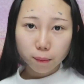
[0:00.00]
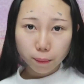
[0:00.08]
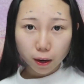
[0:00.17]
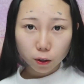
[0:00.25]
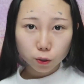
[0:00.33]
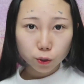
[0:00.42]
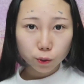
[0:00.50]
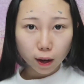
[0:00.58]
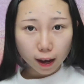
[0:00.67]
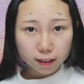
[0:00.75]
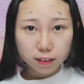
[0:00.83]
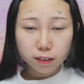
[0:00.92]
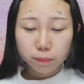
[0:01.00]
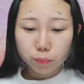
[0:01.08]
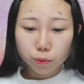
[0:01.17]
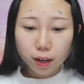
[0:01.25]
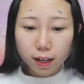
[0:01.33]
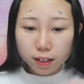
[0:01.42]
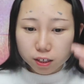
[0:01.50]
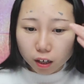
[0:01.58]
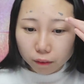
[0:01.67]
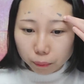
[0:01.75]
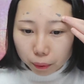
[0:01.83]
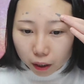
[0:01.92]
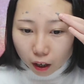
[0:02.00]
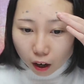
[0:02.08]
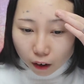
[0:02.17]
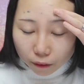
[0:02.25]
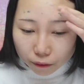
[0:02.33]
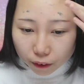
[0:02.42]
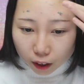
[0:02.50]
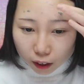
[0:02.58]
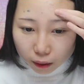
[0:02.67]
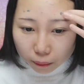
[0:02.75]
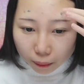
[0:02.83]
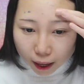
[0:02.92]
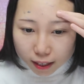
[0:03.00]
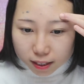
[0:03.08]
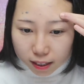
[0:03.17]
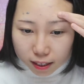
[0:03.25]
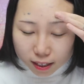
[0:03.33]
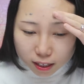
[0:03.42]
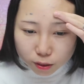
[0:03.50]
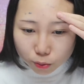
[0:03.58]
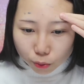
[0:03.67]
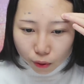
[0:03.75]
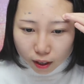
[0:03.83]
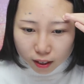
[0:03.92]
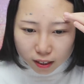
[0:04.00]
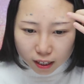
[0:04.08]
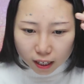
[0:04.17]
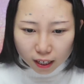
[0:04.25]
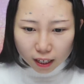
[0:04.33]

Compared to other brand of peel-off mask, this one